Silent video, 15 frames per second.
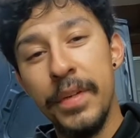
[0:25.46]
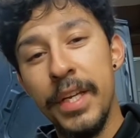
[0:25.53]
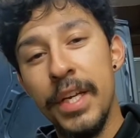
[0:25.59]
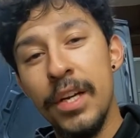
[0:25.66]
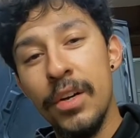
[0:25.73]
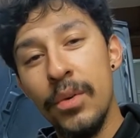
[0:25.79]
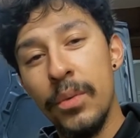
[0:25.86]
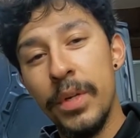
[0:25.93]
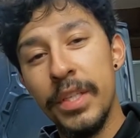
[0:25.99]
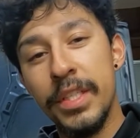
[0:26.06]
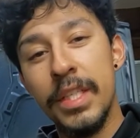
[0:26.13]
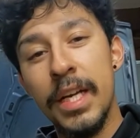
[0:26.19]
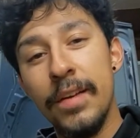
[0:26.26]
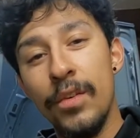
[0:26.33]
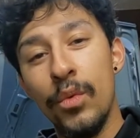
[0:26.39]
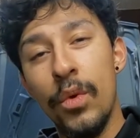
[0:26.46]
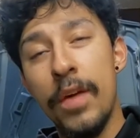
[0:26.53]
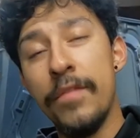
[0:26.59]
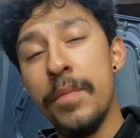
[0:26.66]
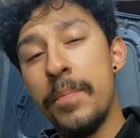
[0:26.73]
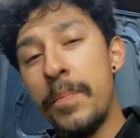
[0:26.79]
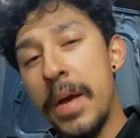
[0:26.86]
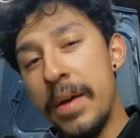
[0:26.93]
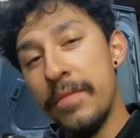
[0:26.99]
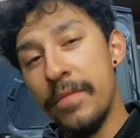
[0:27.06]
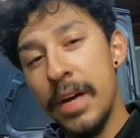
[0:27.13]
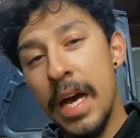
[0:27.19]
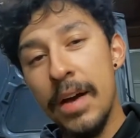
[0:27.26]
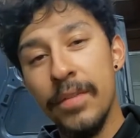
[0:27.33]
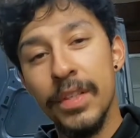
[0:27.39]
video, we discovered we have a bent
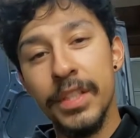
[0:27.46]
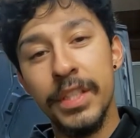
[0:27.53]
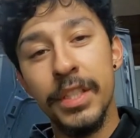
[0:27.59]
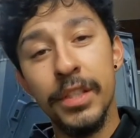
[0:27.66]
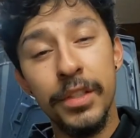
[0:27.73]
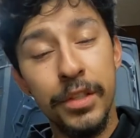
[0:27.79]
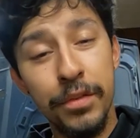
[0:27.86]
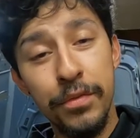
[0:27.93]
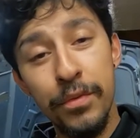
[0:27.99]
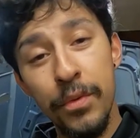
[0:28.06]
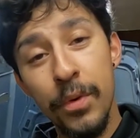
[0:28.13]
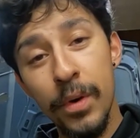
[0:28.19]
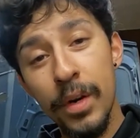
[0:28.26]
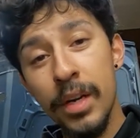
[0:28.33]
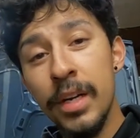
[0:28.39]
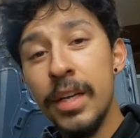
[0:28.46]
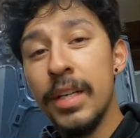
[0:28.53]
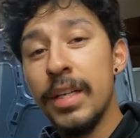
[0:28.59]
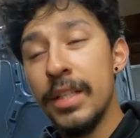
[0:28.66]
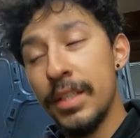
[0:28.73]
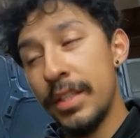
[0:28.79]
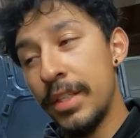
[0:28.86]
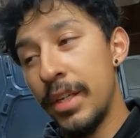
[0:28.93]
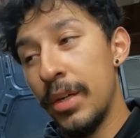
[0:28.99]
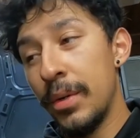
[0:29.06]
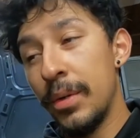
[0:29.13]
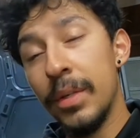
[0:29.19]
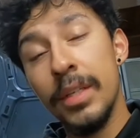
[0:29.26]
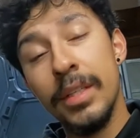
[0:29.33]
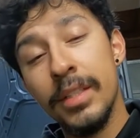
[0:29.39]
valve on cylinder 4.
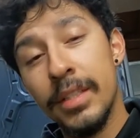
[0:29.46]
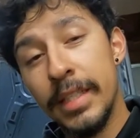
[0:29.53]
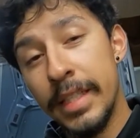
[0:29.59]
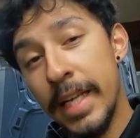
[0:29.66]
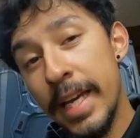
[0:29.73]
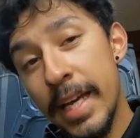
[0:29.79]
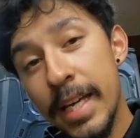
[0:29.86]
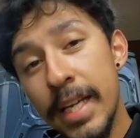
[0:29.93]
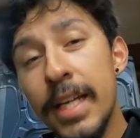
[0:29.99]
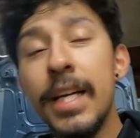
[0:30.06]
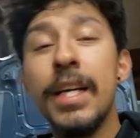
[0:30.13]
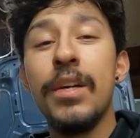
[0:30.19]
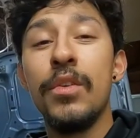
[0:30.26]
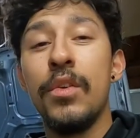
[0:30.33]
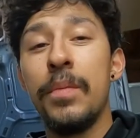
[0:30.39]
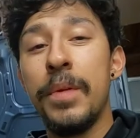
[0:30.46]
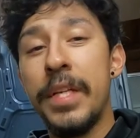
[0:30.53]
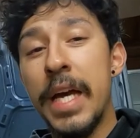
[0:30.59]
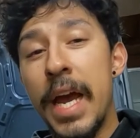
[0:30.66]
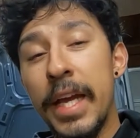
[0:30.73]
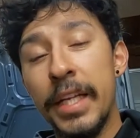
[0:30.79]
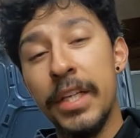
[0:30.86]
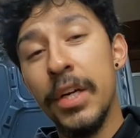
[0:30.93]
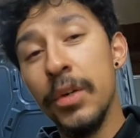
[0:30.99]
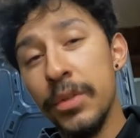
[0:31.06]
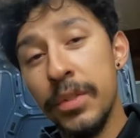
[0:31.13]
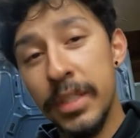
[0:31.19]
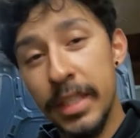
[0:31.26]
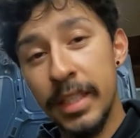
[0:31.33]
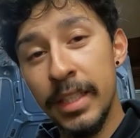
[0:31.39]
So, today, we'll be
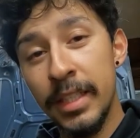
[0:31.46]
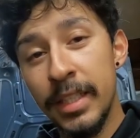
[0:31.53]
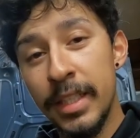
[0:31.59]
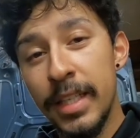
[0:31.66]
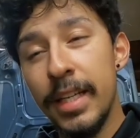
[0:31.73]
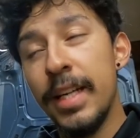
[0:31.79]
diagnosing